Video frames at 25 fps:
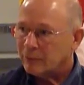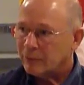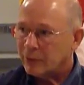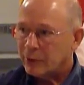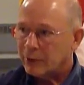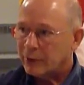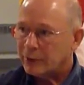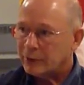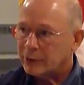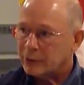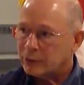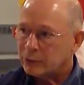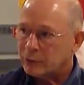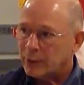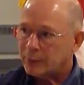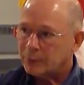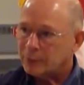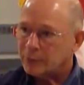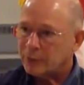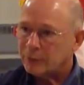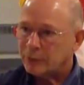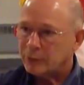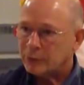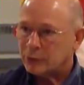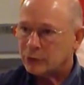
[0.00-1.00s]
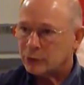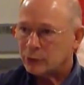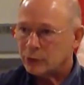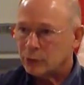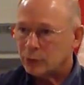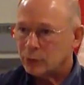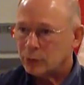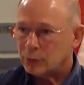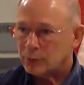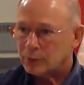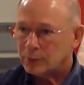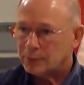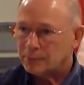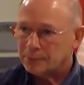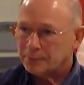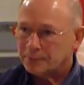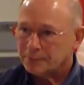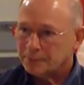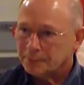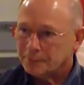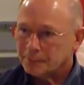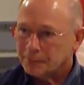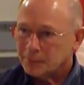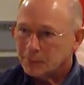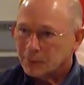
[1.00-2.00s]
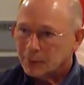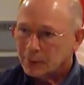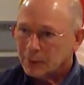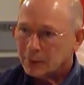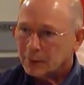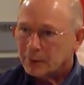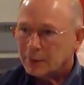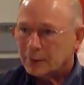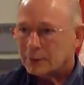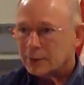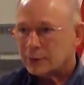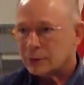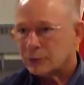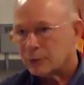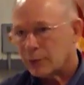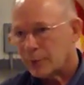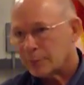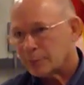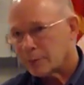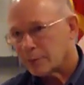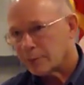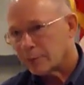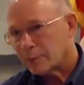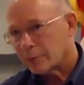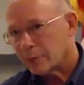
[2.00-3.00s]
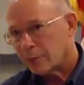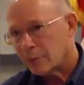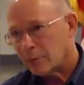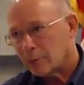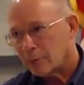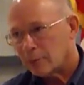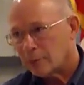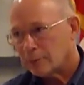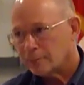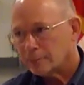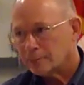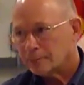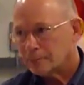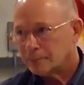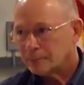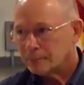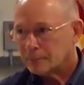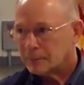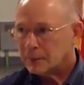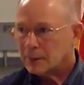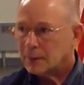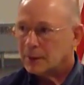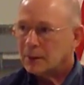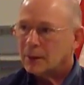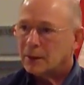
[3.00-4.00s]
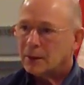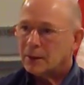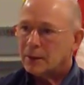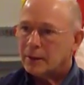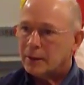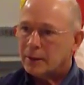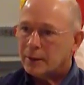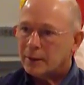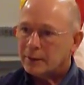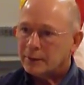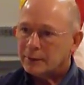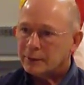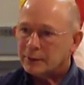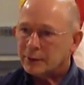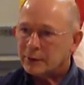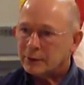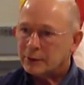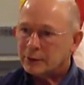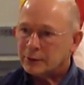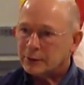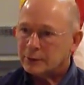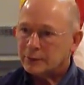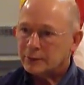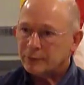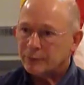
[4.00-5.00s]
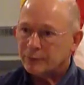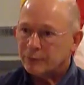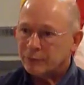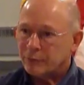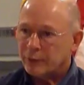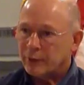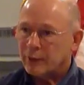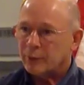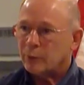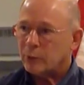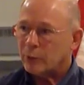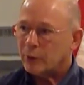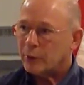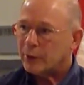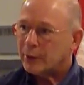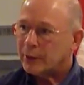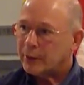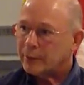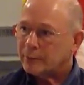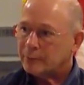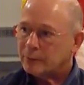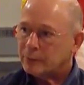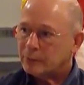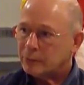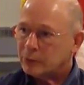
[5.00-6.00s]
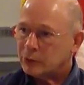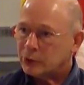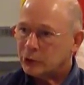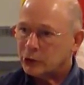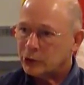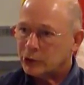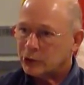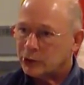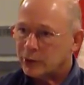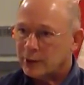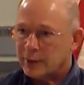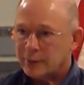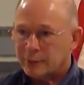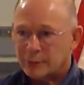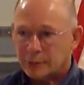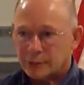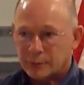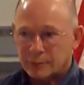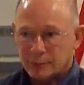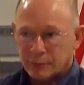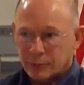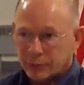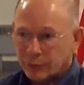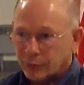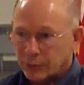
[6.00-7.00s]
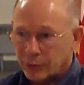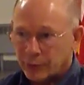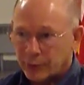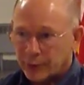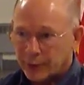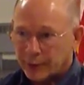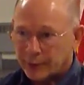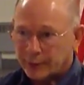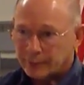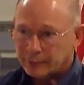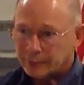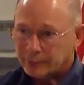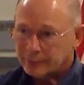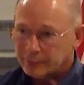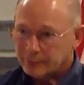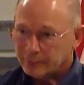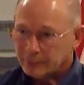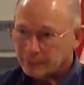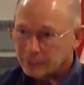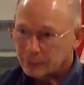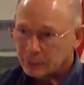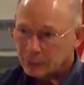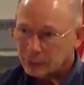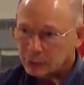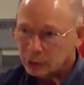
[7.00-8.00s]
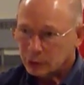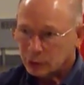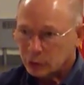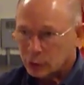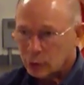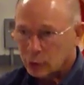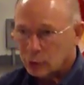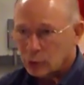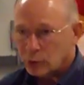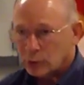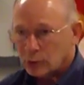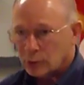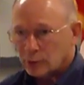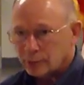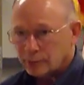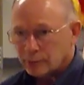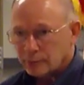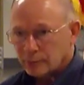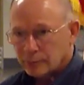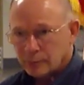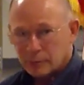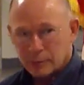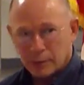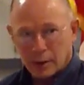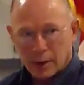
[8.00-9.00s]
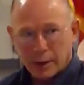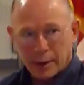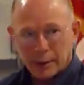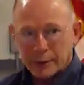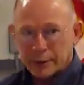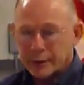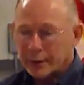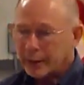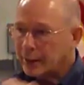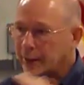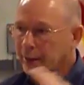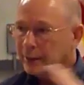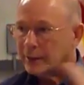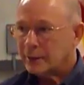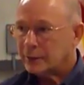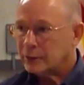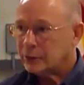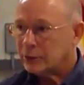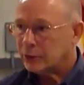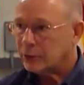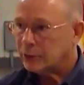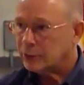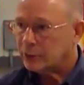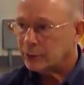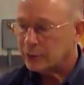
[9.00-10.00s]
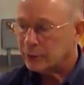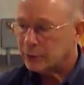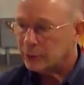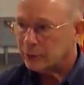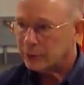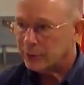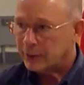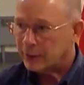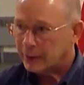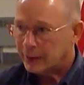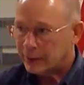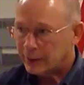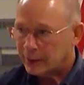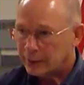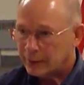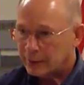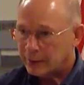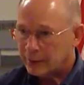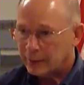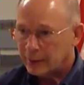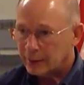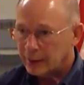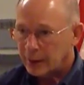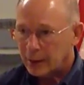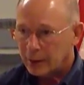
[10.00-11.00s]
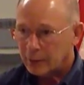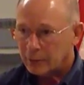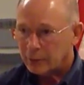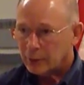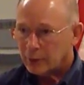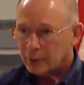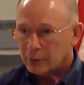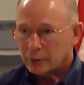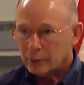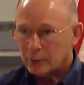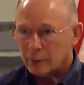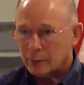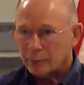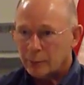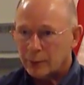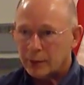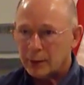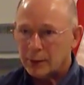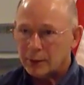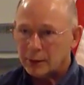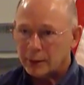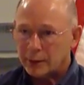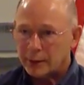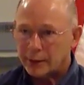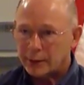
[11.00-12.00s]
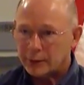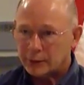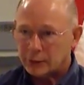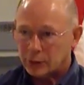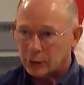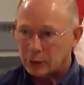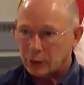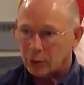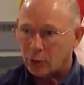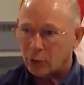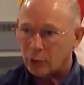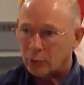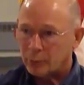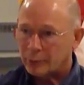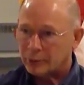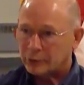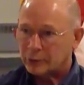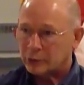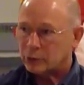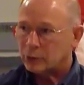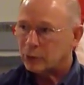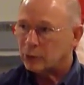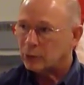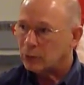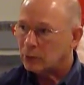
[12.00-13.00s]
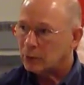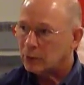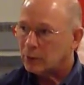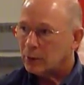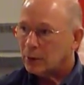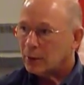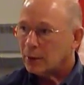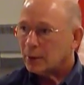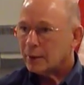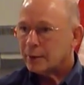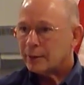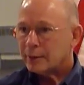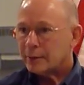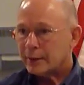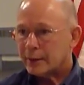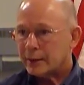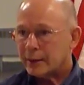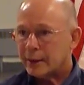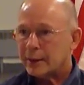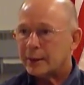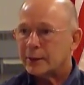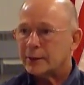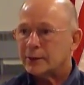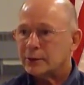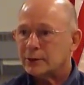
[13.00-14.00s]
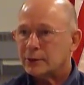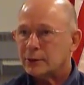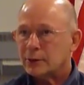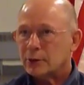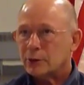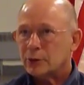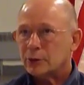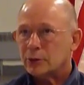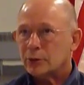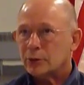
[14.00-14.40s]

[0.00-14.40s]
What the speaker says: Very disruptive at school, disruptive at home. Since February, she sleeps through the night. School, 180 degree, and how her ability to cope at school. The kids